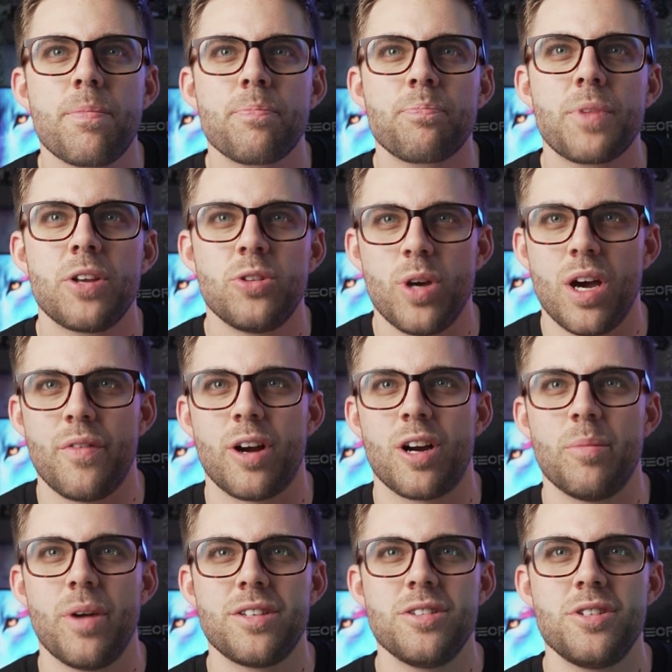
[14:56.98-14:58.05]
Do we have
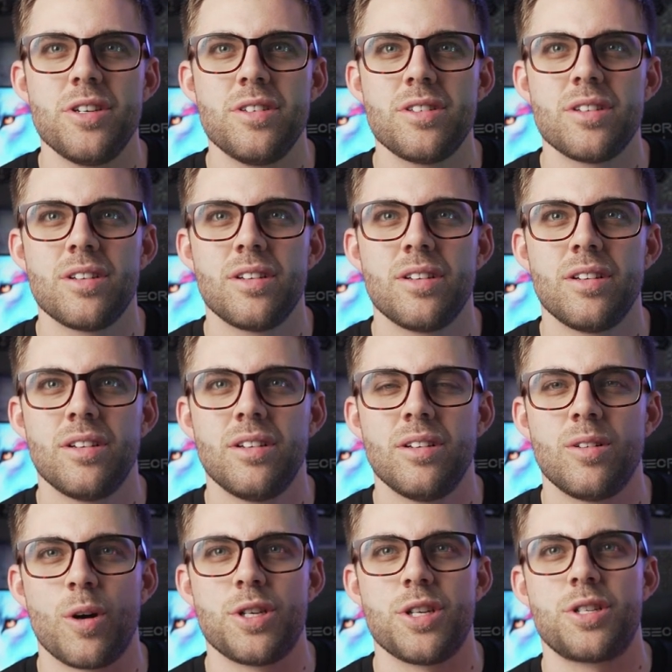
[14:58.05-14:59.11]
error messages?
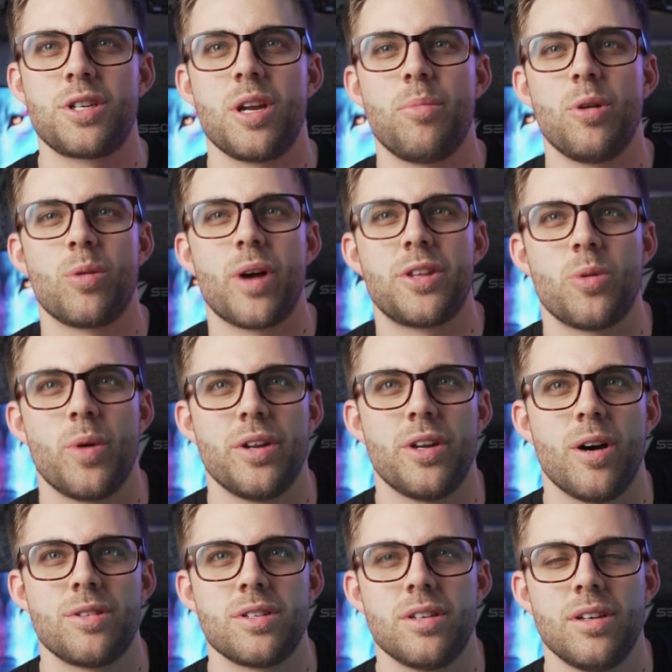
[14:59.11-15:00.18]
Or is it just gonna boot right to
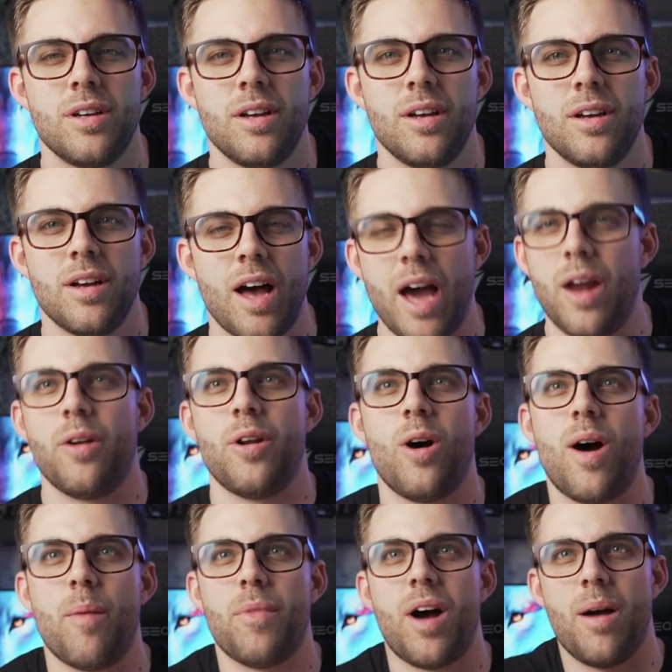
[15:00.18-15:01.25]
Windows? I don't
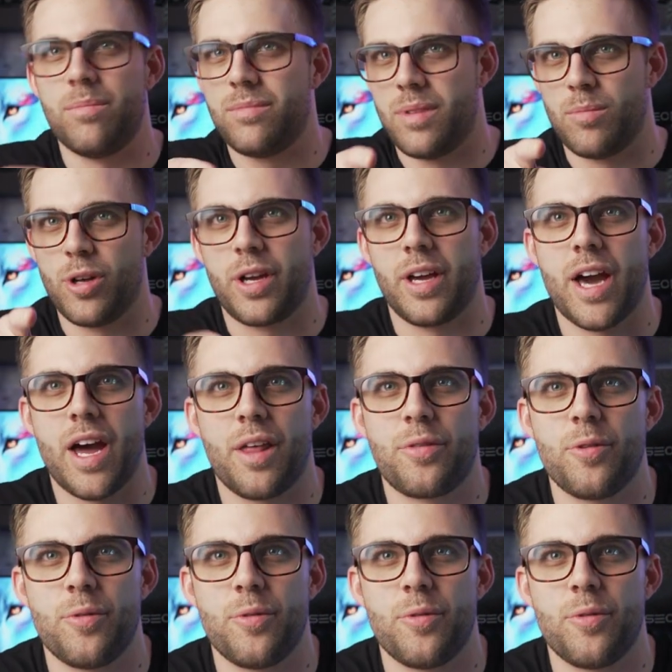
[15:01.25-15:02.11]
know, I'm, I'm, I'm looking at it